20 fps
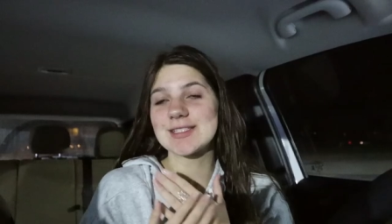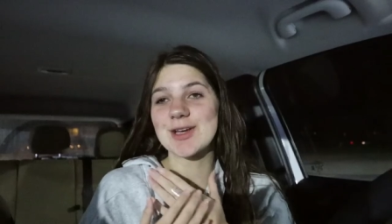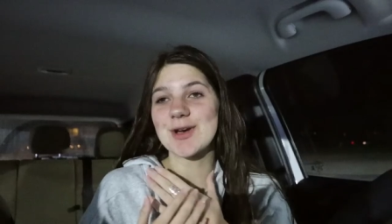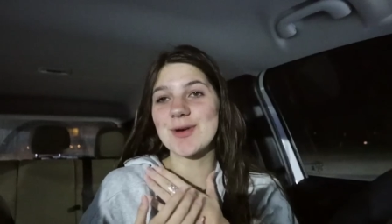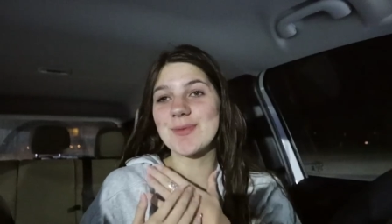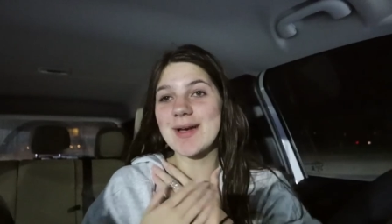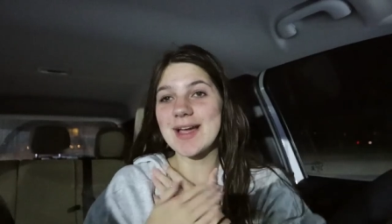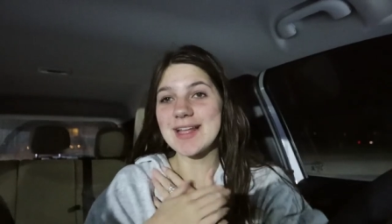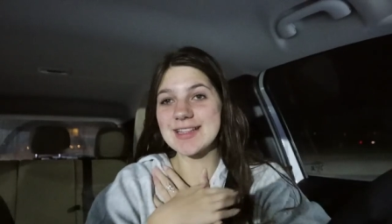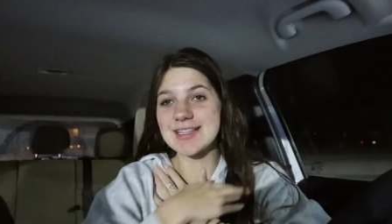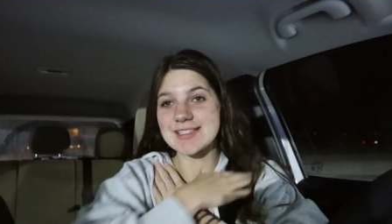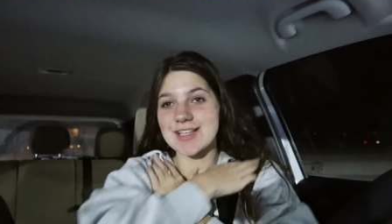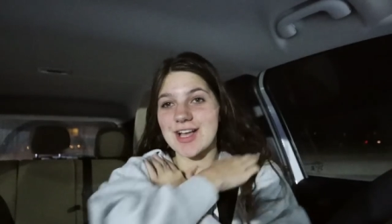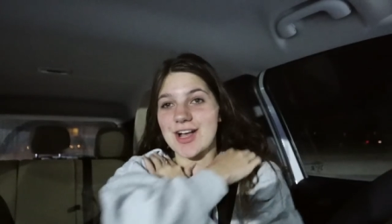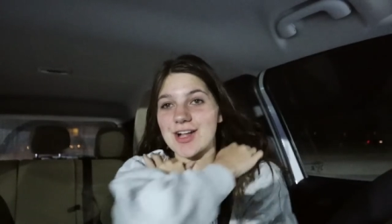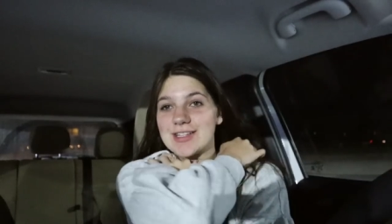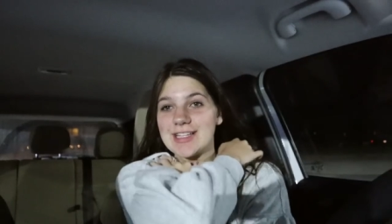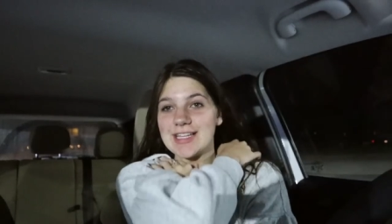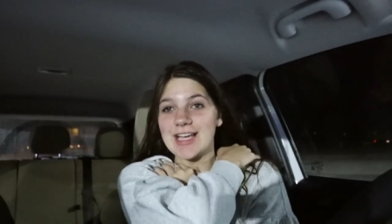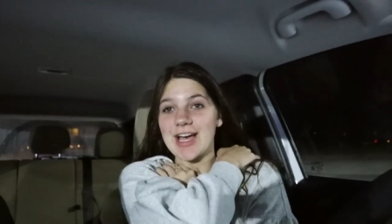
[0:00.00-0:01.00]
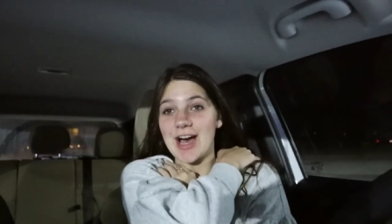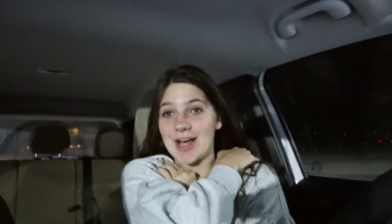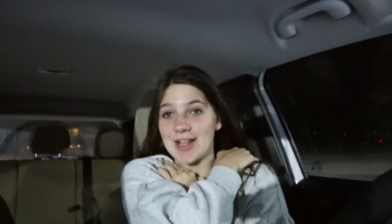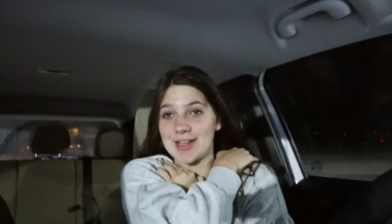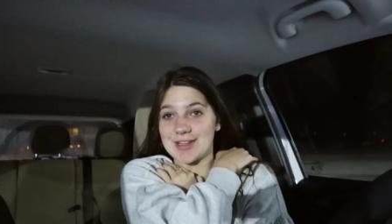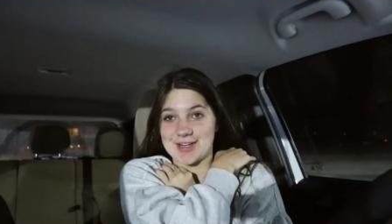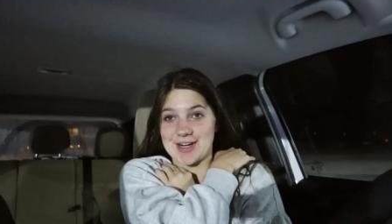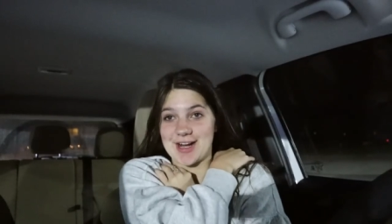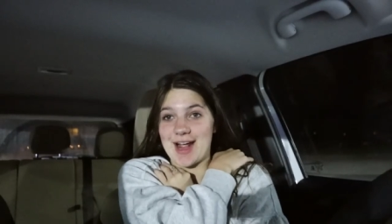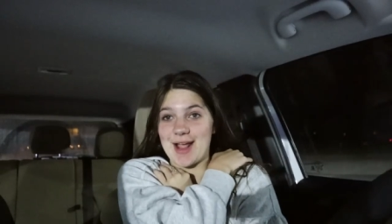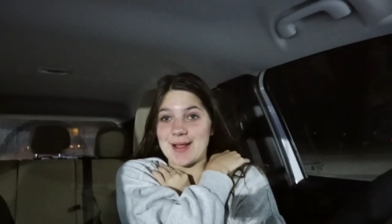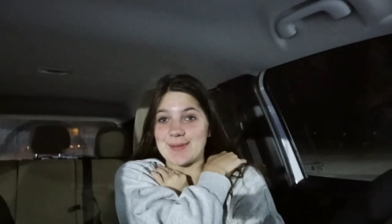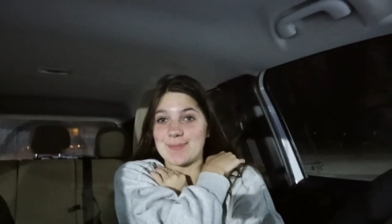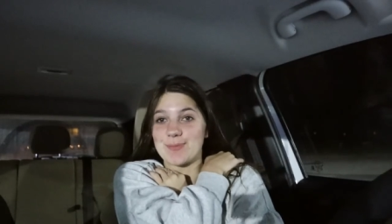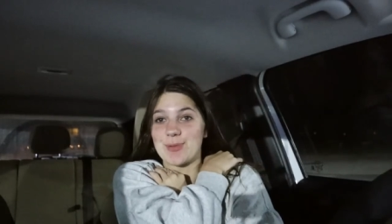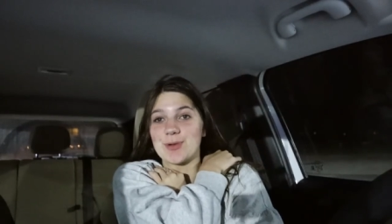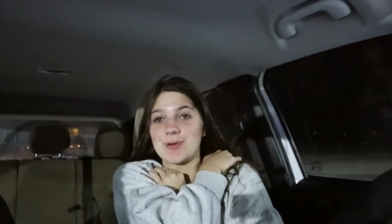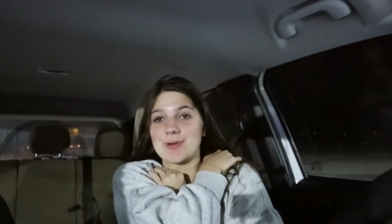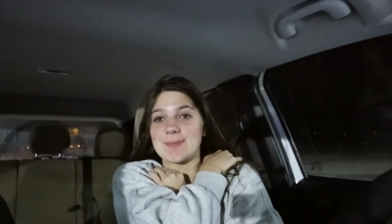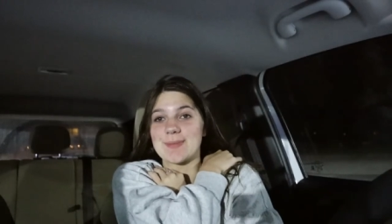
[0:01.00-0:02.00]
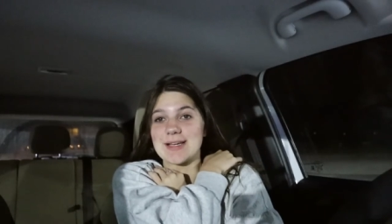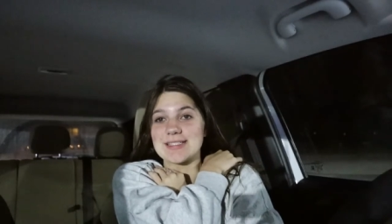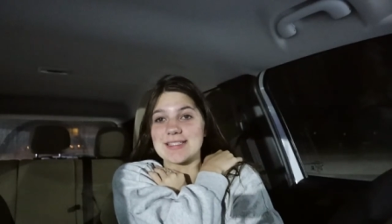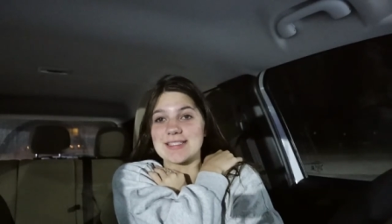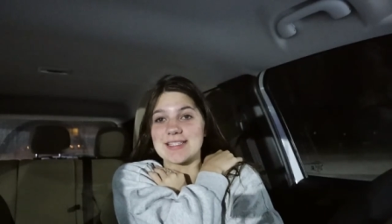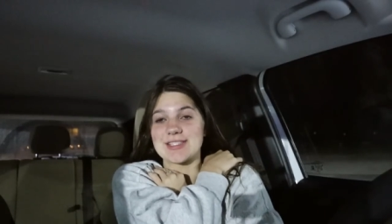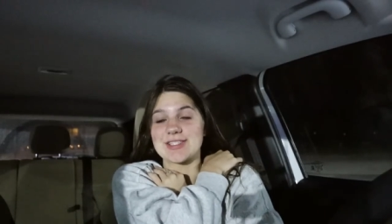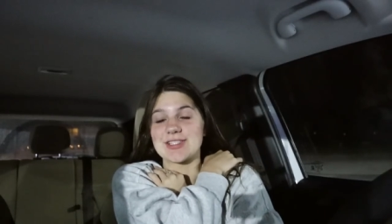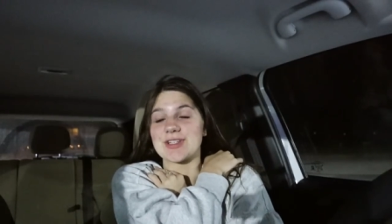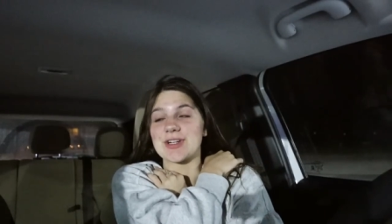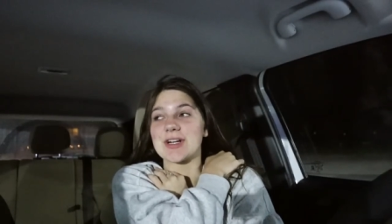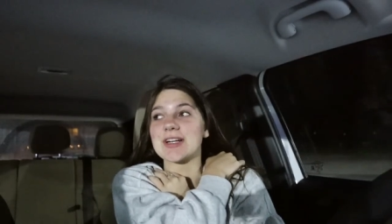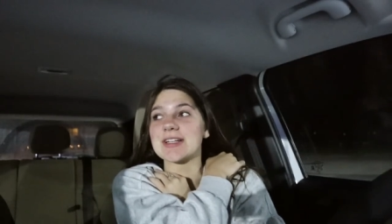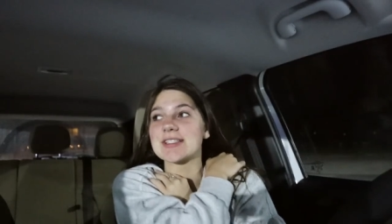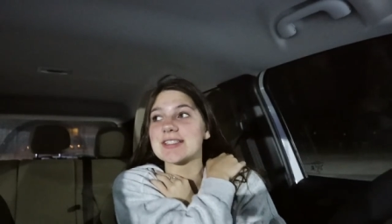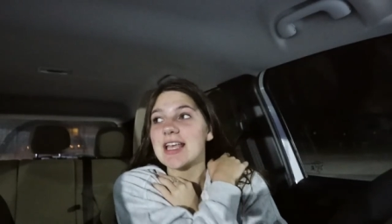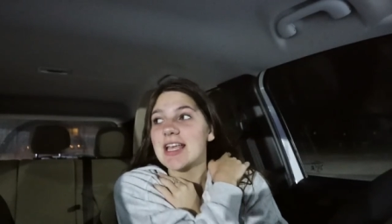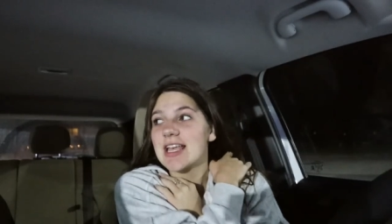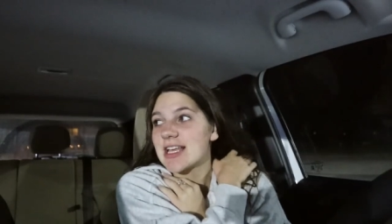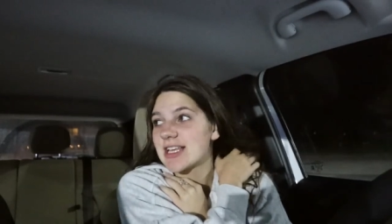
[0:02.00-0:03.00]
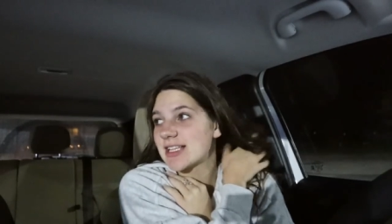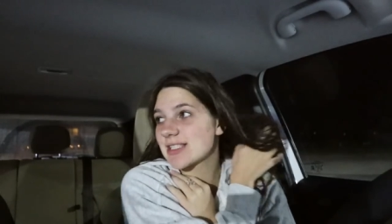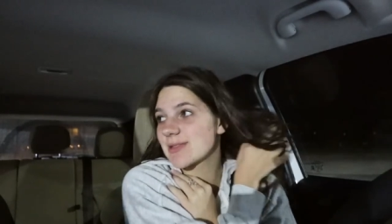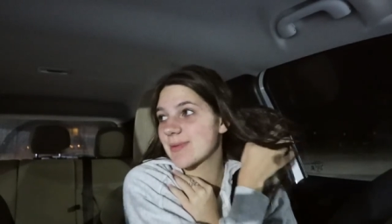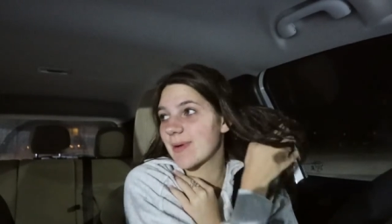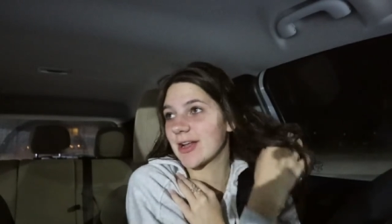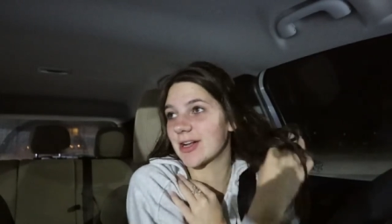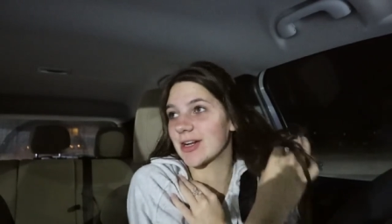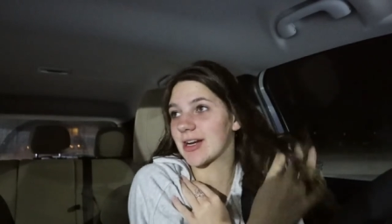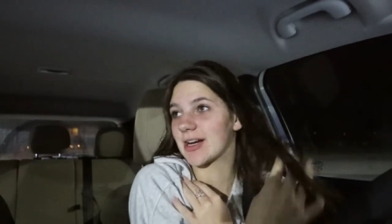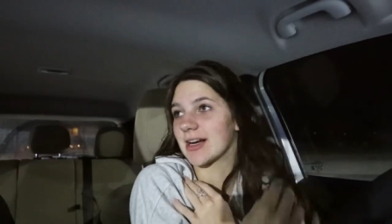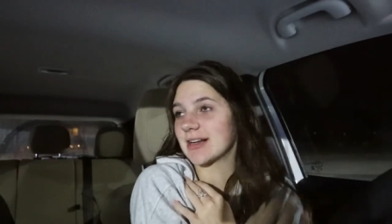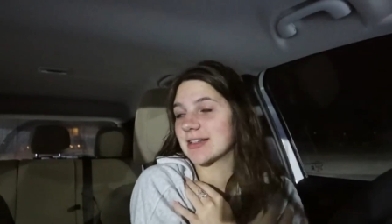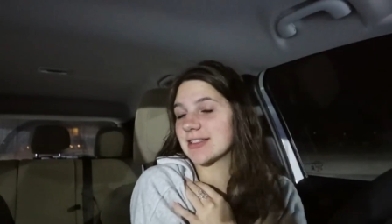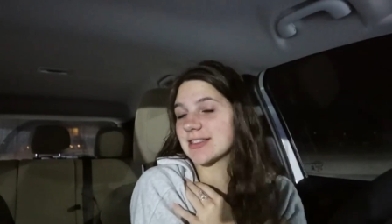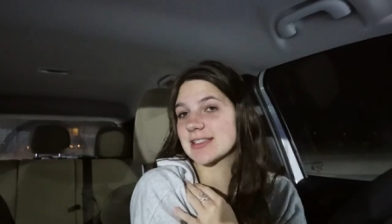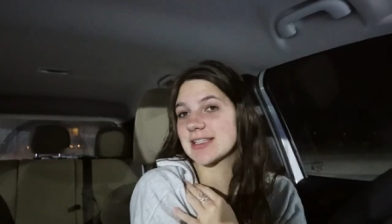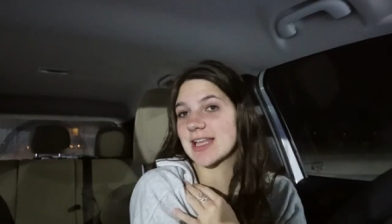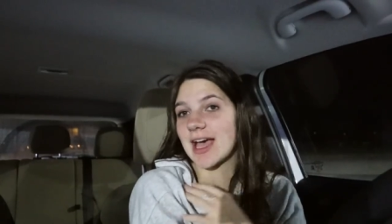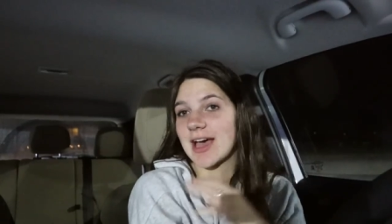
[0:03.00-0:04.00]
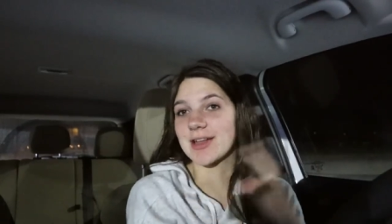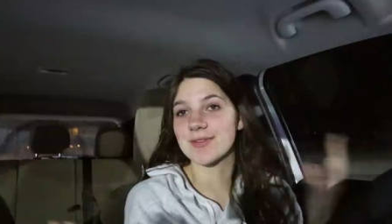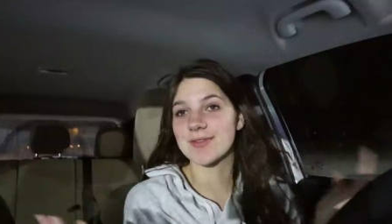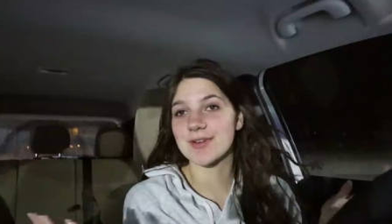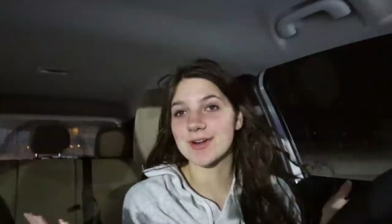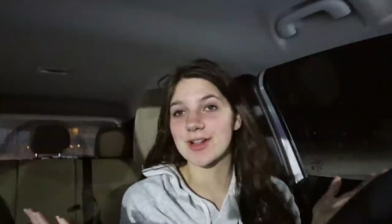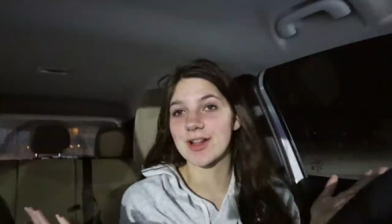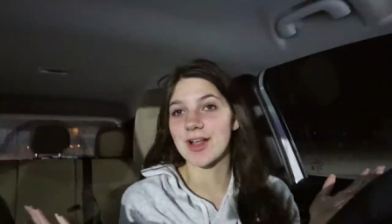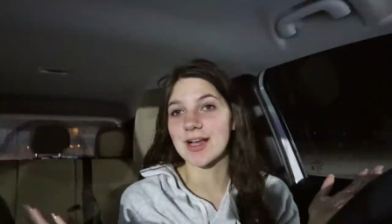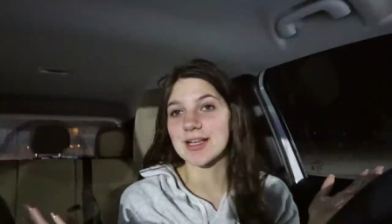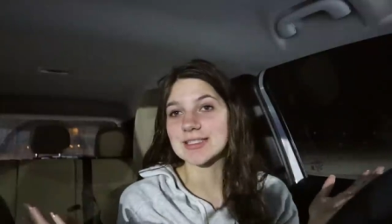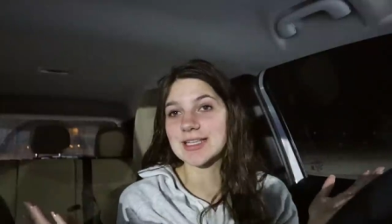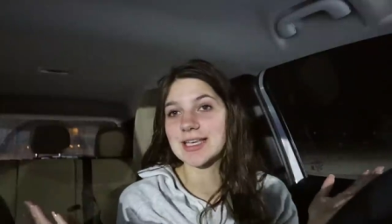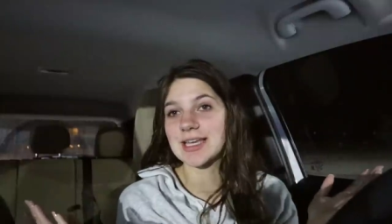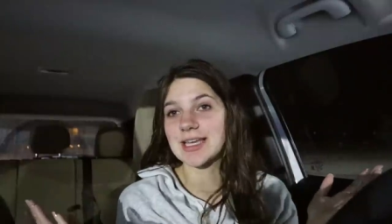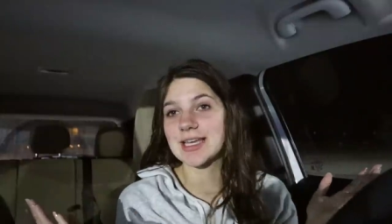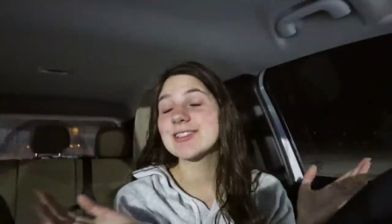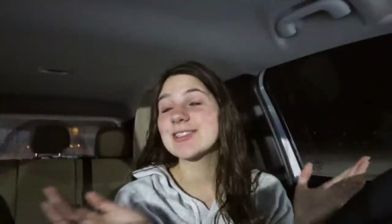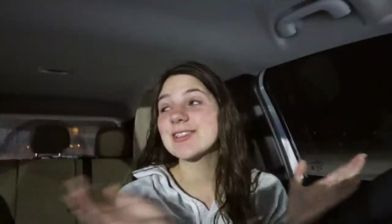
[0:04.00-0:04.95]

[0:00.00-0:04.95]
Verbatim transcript: Don't mind this ugly color. I pulled my sister's sweater just out of her closet.